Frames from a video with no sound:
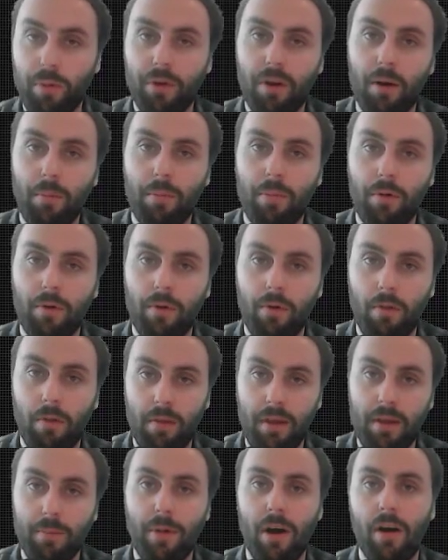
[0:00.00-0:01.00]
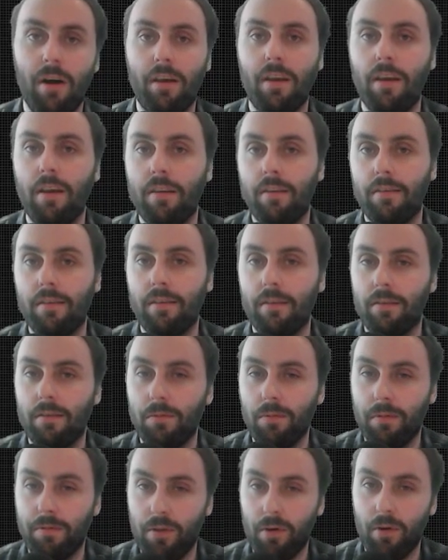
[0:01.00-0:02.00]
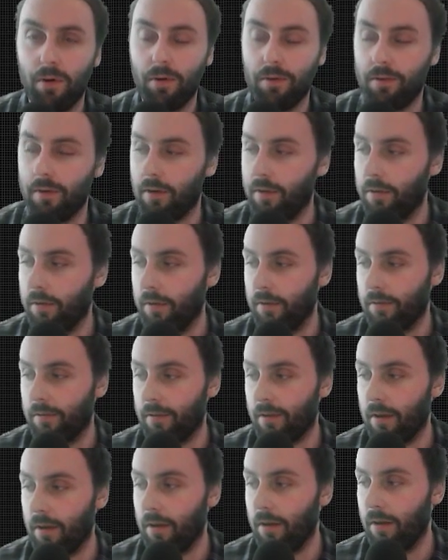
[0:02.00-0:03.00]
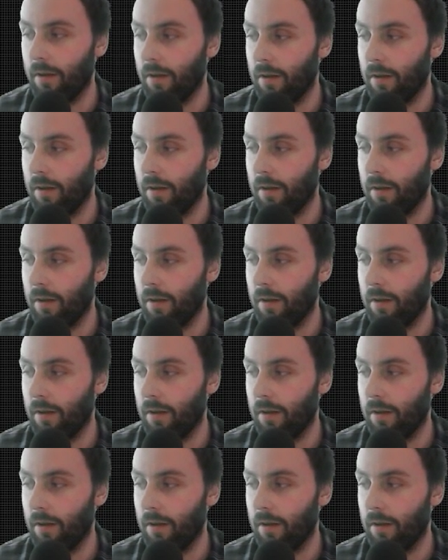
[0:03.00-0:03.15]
up the markets with the horse on. So